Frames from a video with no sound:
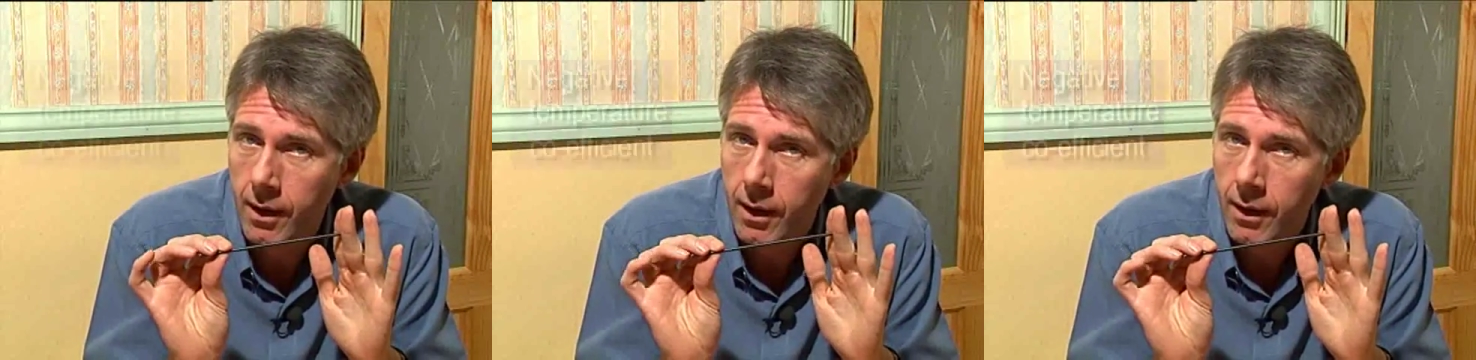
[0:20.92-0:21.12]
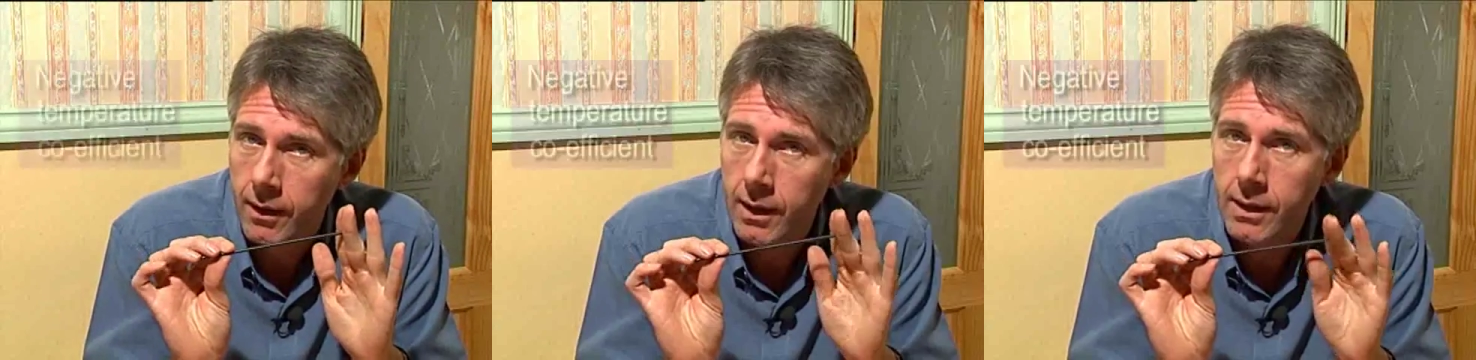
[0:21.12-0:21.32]

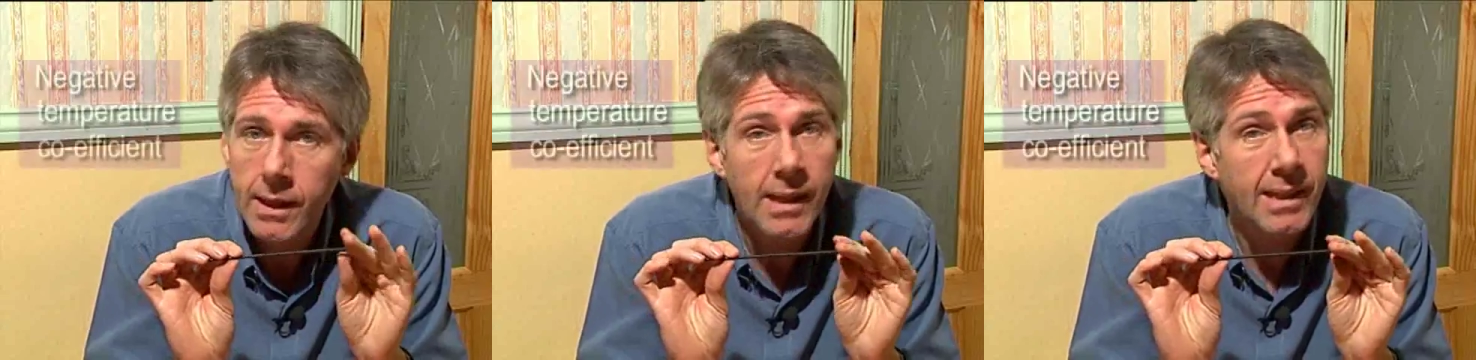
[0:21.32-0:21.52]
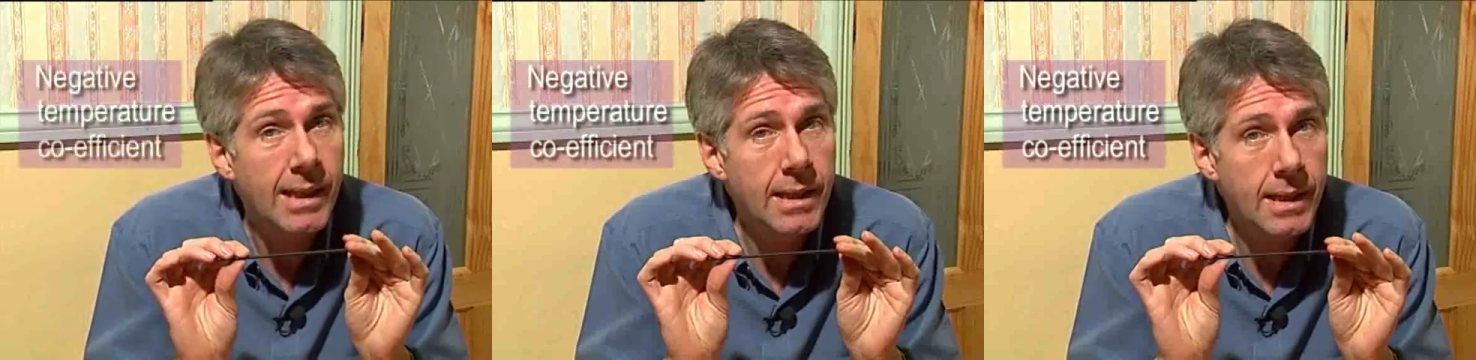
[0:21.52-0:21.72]
This
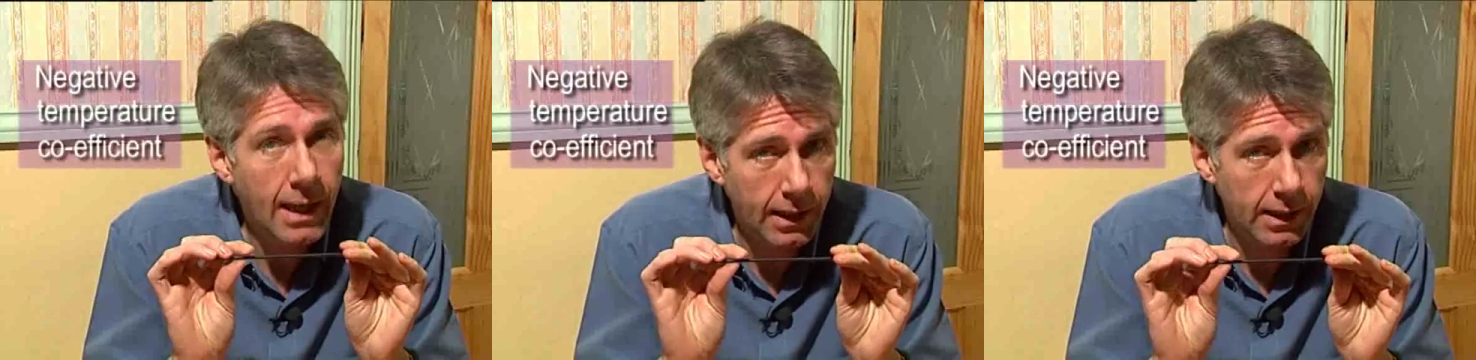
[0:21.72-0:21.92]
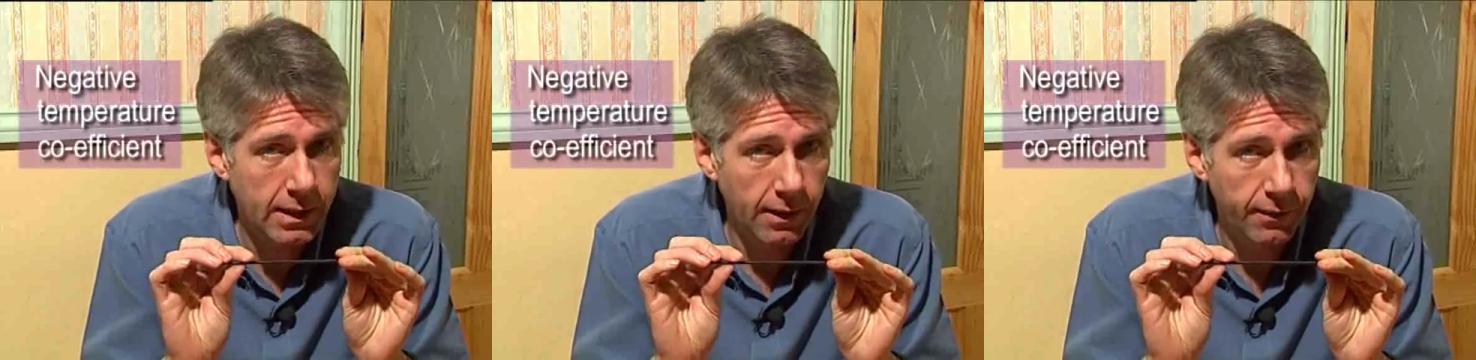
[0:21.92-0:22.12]
has a
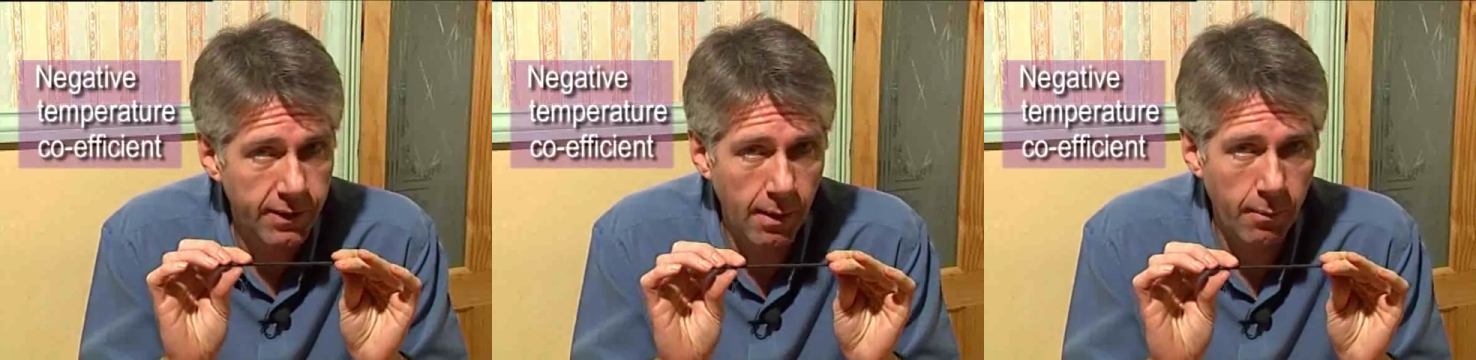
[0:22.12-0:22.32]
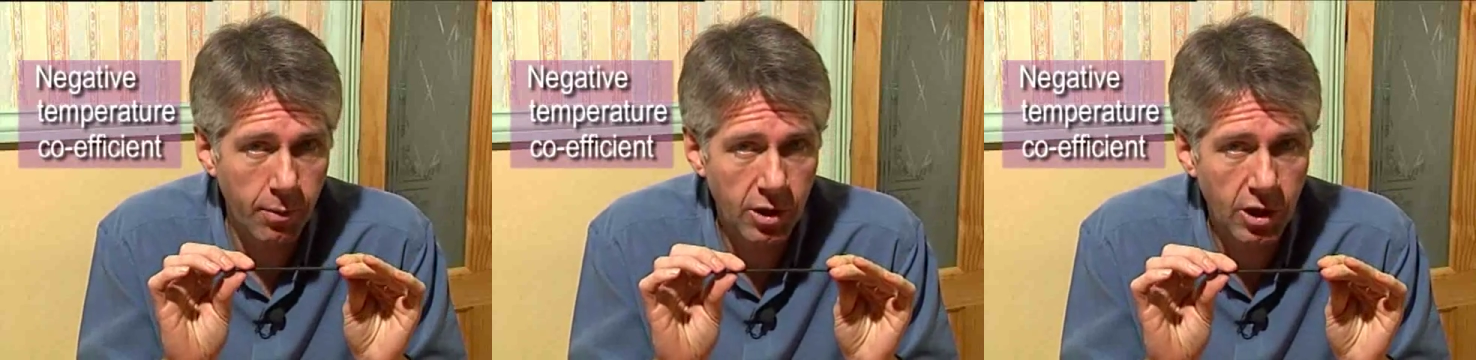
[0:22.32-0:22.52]
negative
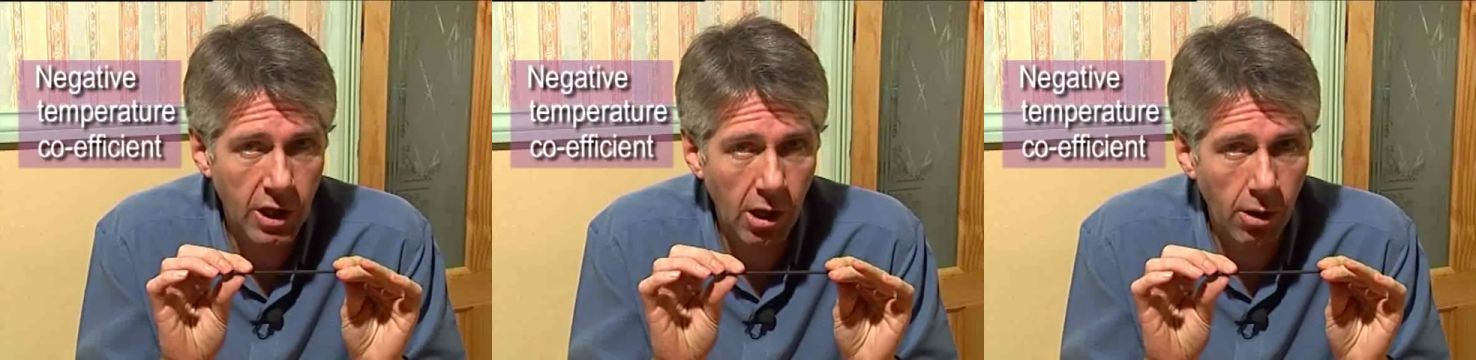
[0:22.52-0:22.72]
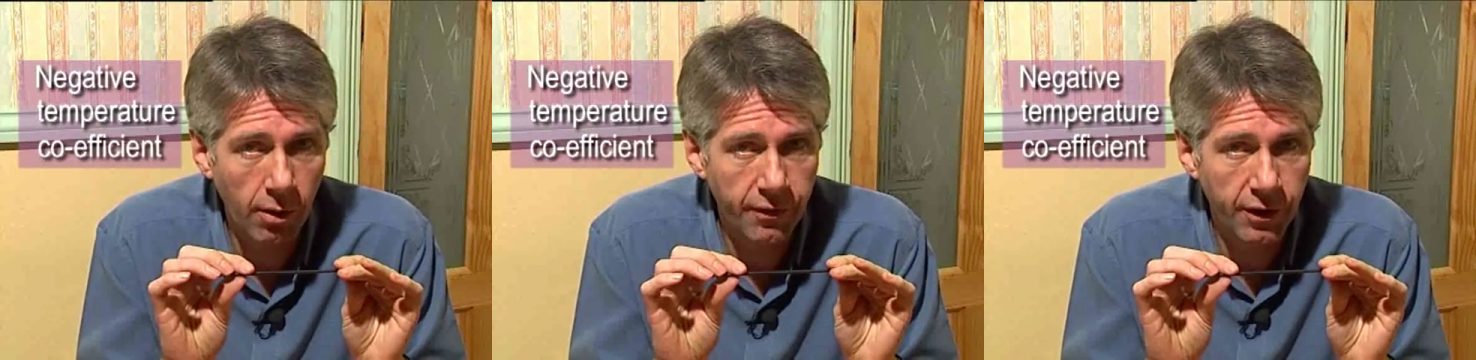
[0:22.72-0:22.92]
temperature
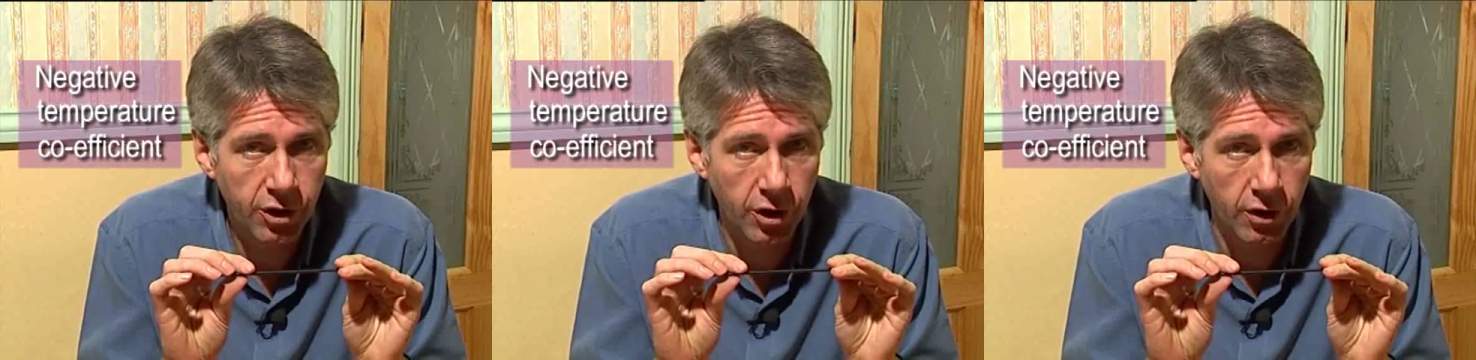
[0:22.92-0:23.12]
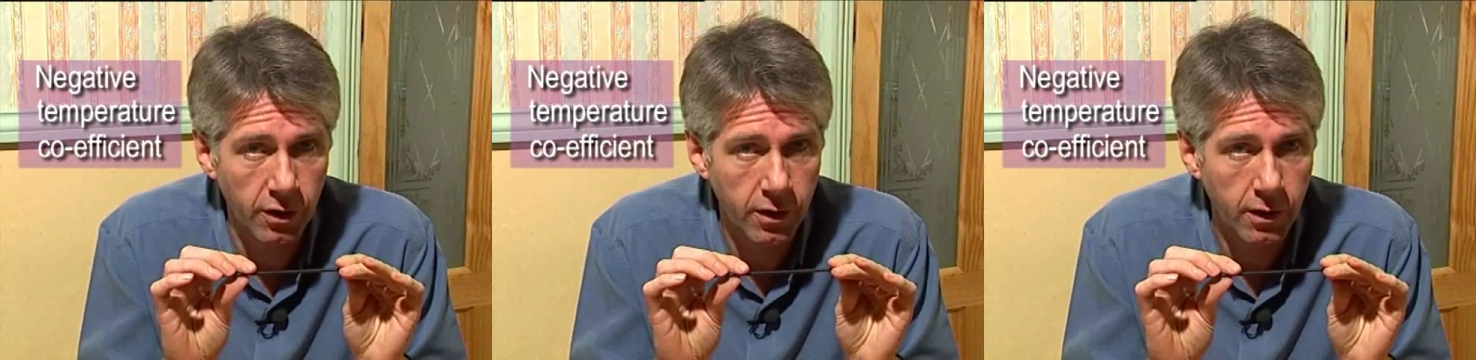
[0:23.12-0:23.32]

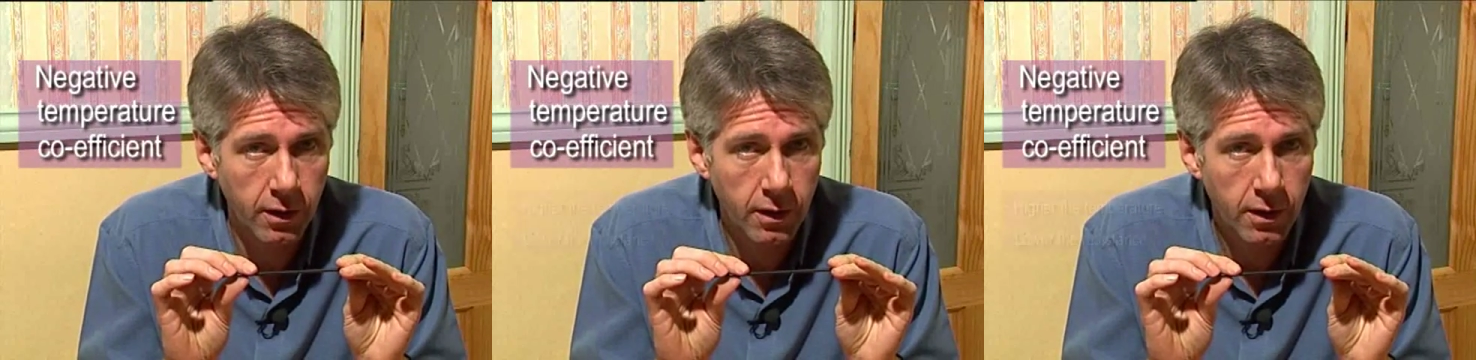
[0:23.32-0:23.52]
coefficient,